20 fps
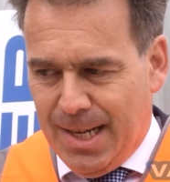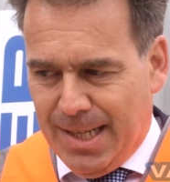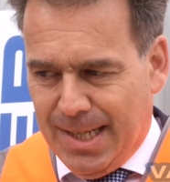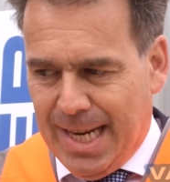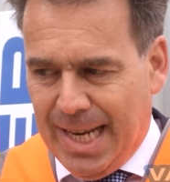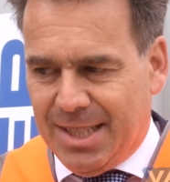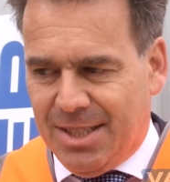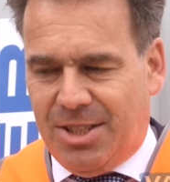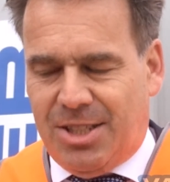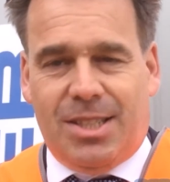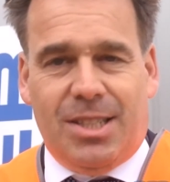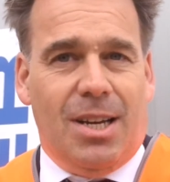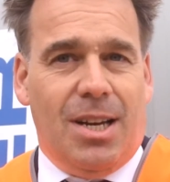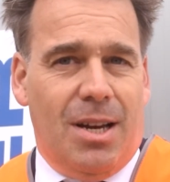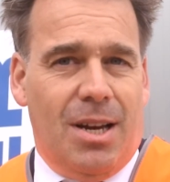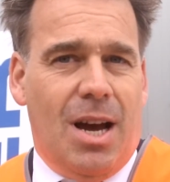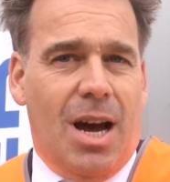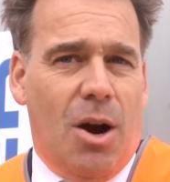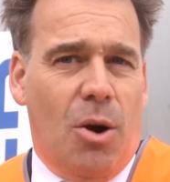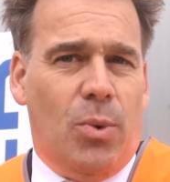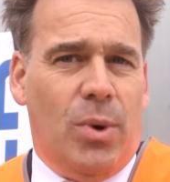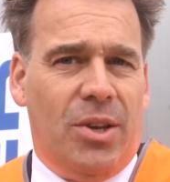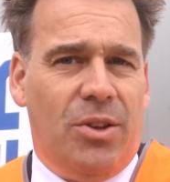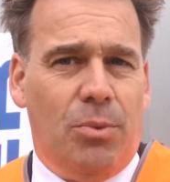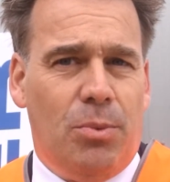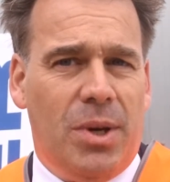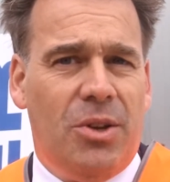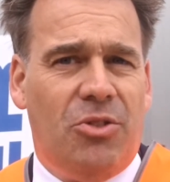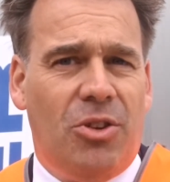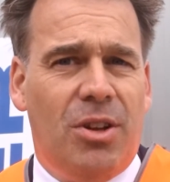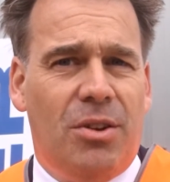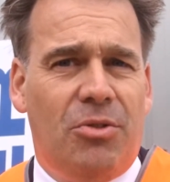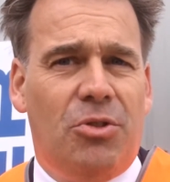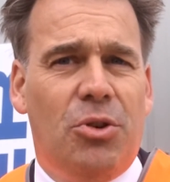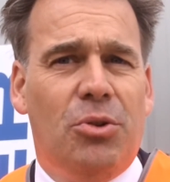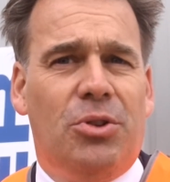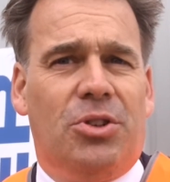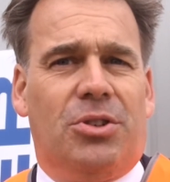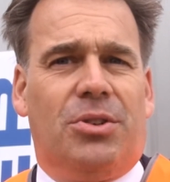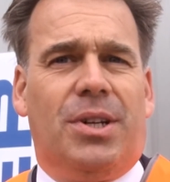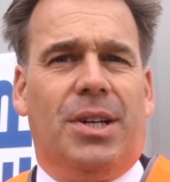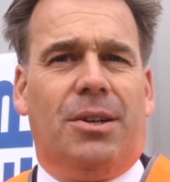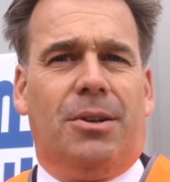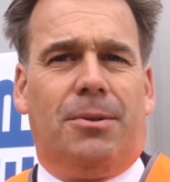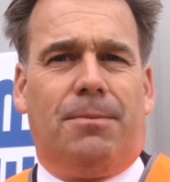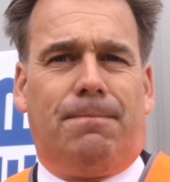that's how we see the future here.